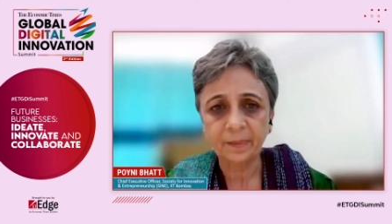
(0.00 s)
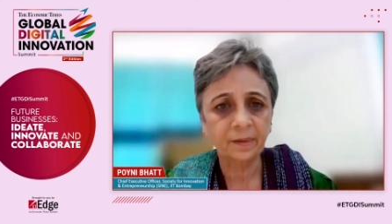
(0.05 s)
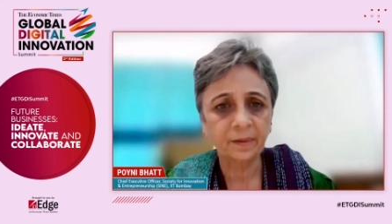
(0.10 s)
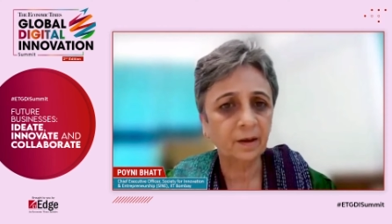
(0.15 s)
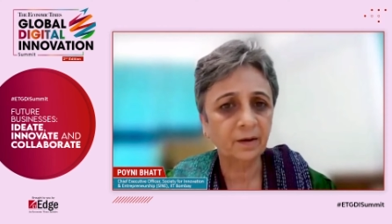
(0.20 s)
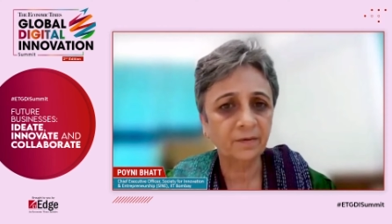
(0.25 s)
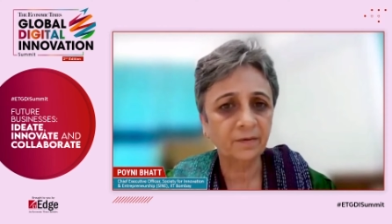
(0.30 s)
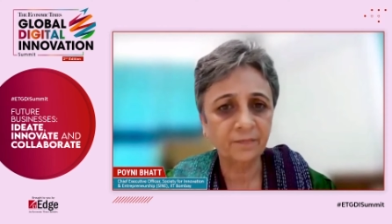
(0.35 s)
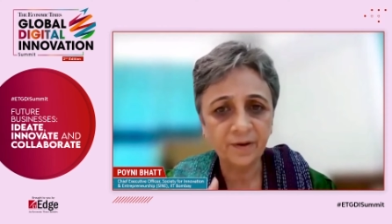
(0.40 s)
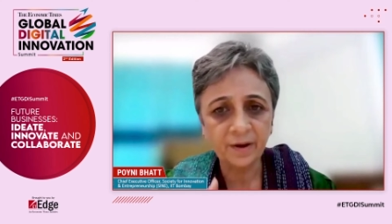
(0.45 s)

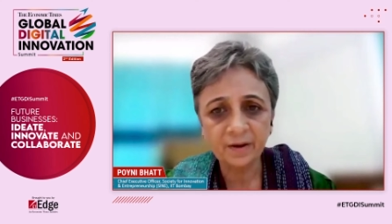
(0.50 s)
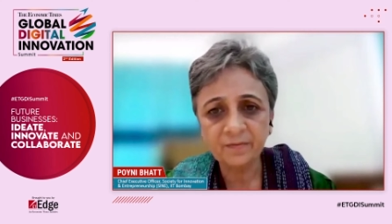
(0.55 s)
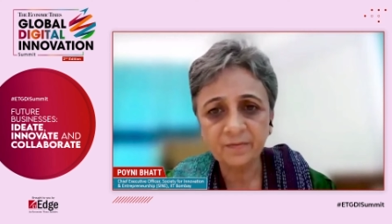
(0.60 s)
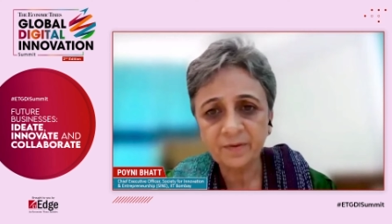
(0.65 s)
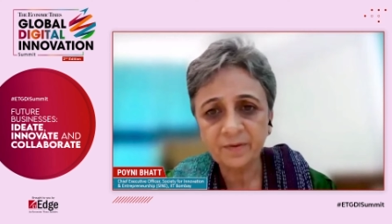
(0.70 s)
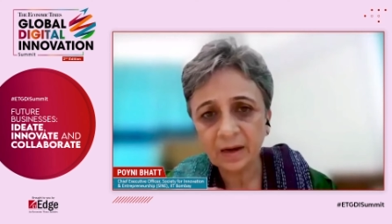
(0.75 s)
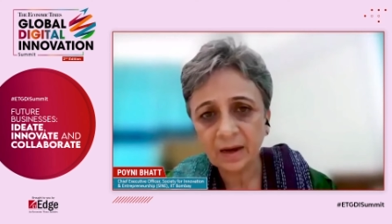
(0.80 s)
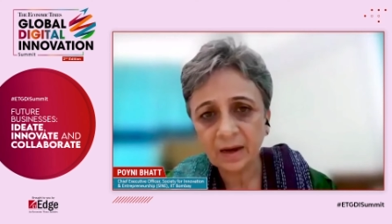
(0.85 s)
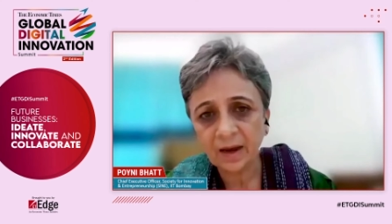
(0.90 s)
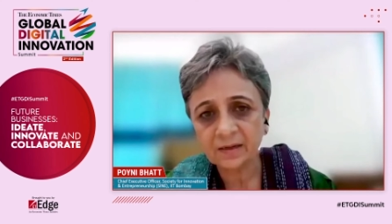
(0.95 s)
the way
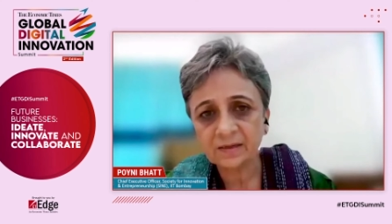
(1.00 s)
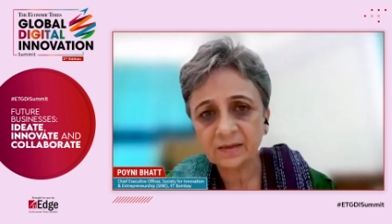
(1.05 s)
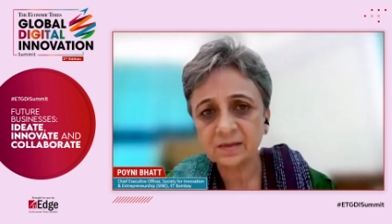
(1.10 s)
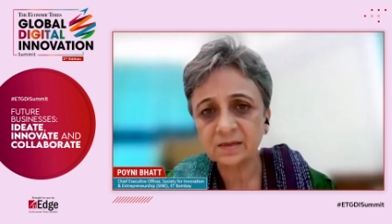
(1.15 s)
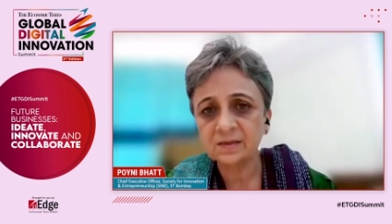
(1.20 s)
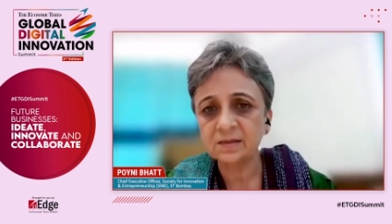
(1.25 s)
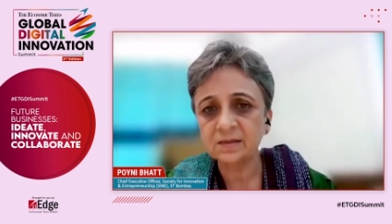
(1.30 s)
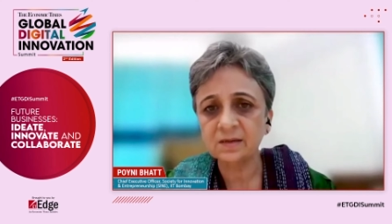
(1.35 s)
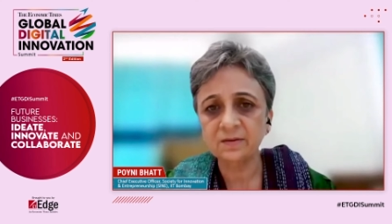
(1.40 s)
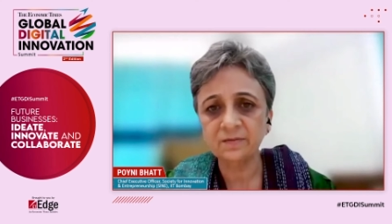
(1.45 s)
we
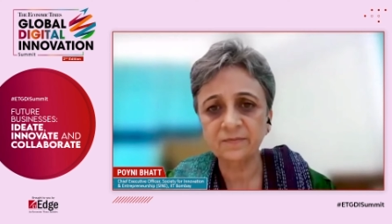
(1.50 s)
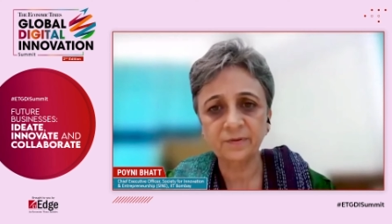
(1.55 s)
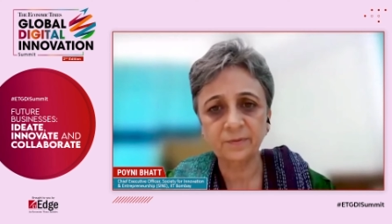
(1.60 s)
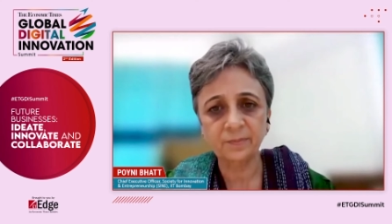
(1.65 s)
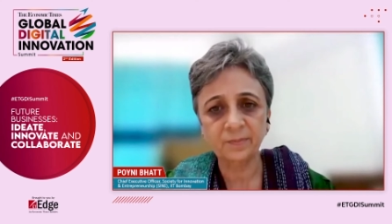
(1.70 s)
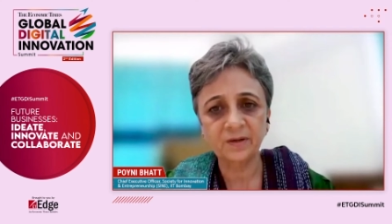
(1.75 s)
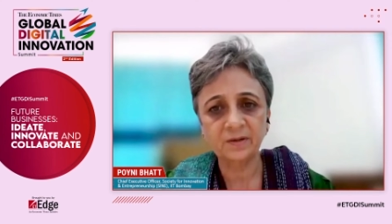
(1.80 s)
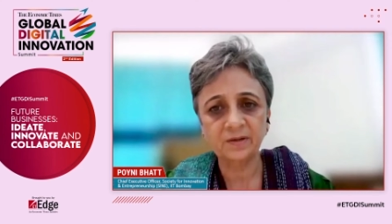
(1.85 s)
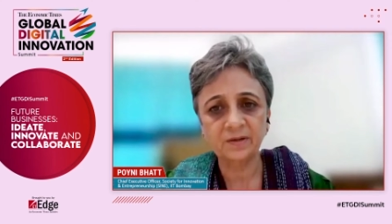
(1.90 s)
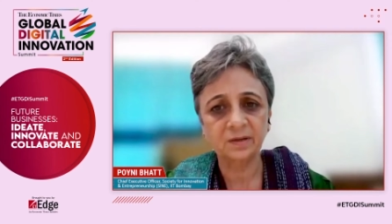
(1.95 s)
access
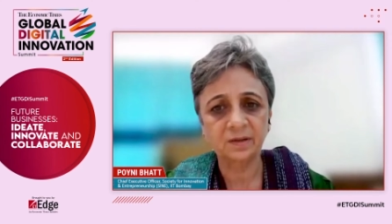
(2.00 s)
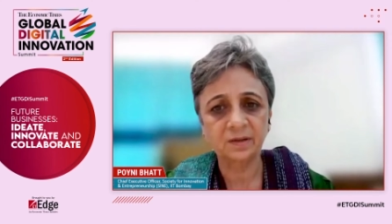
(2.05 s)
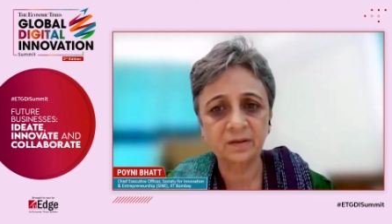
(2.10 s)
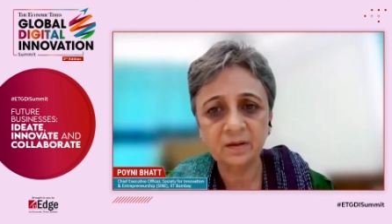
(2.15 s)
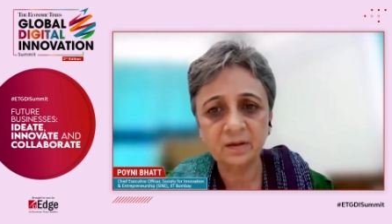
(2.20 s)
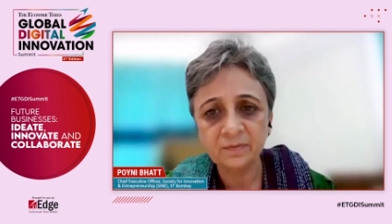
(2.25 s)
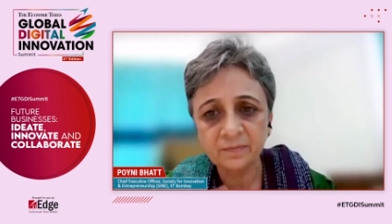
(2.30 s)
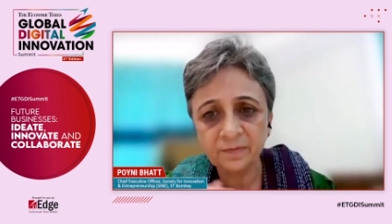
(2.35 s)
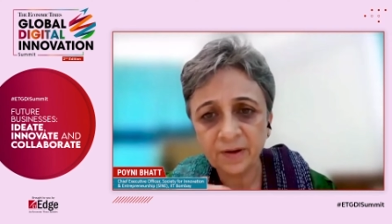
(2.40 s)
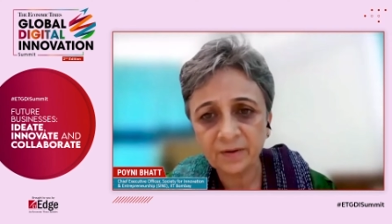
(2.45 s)
information,
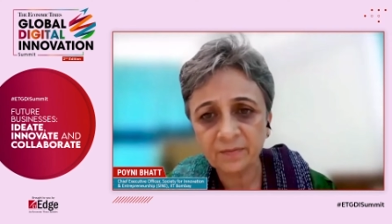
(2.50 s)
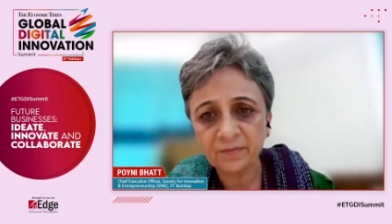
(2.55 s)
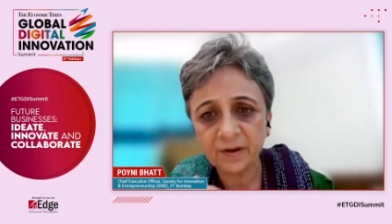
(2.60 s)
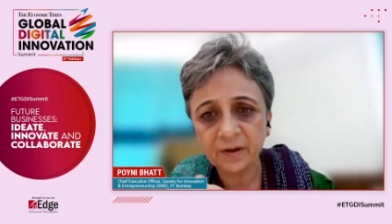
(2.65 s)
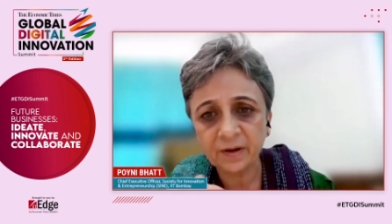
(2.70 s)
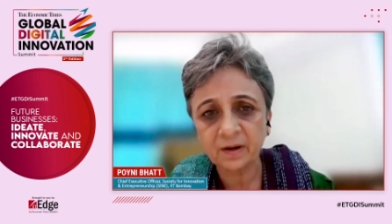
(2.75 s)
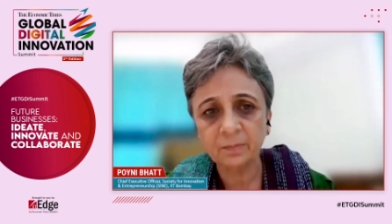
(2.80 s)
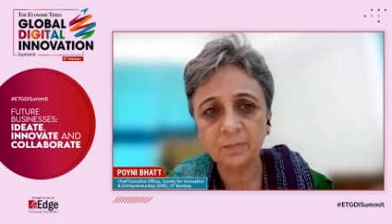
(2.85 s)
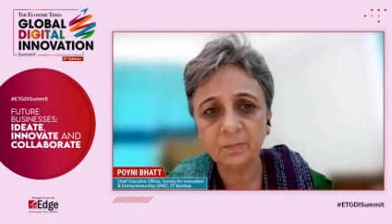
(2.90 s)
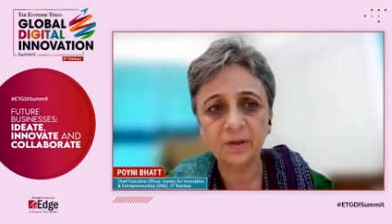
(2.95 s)
the way
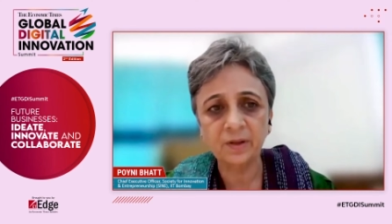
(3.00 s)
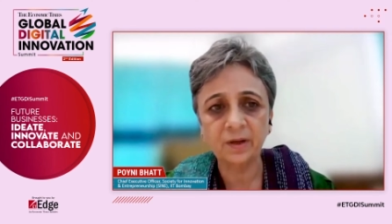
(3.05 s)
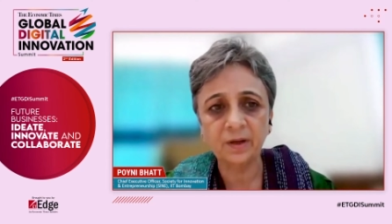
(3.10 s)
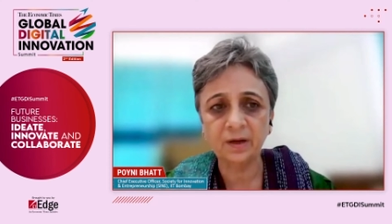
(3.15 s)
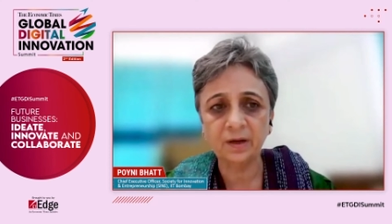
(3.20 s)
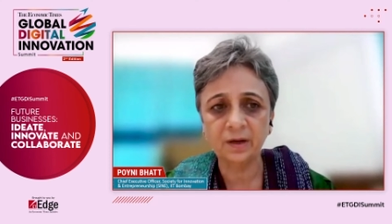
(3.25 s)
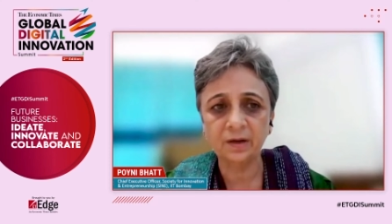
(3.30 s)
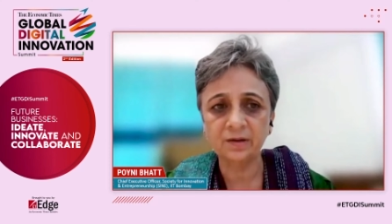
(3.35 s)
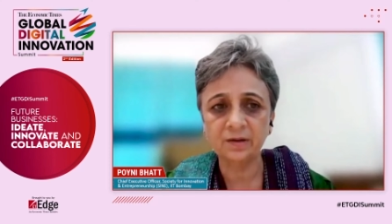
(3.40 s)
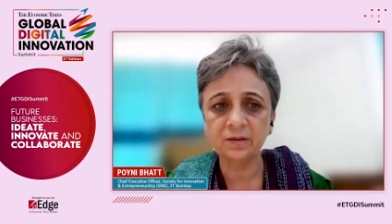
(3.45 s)
we
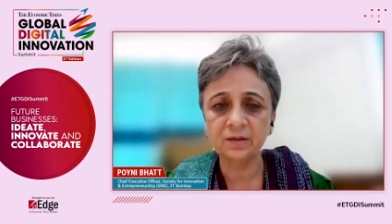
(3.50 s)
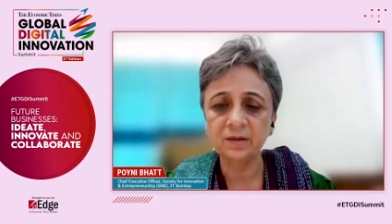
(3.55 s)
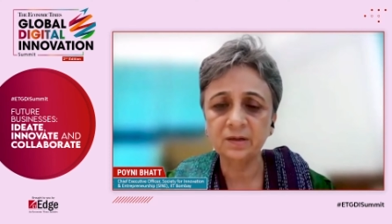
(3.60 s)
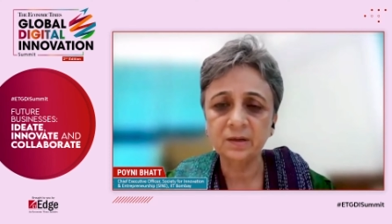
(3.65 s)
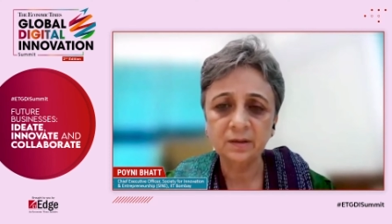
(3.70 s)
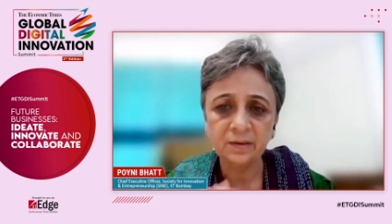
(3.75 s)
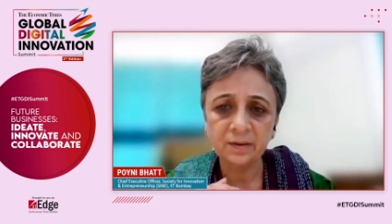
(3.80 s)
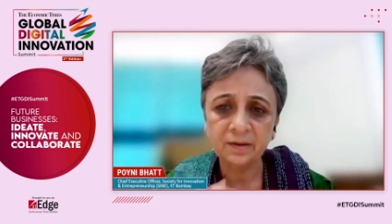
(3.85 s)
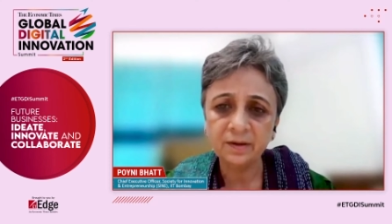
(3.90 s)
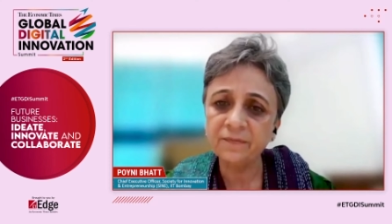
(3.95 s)
communicate,
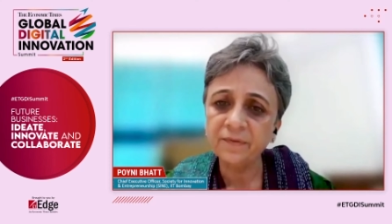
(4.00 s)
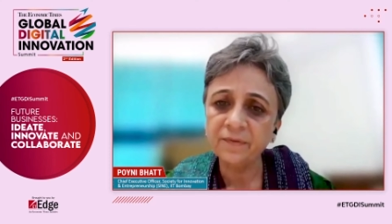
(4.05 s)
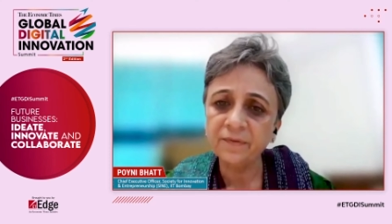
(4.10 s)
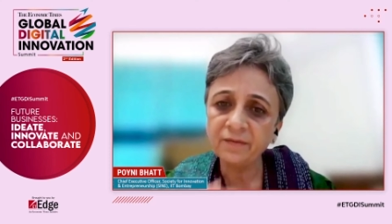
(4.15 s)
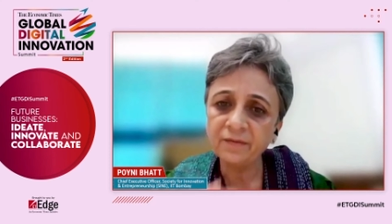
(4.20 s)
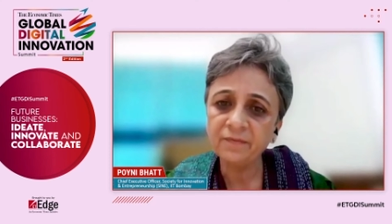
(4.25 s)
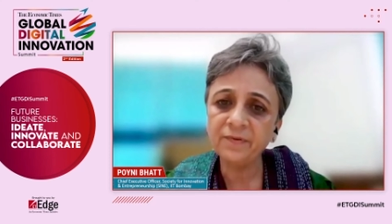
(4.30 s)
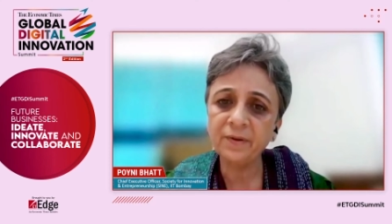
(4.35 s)
the way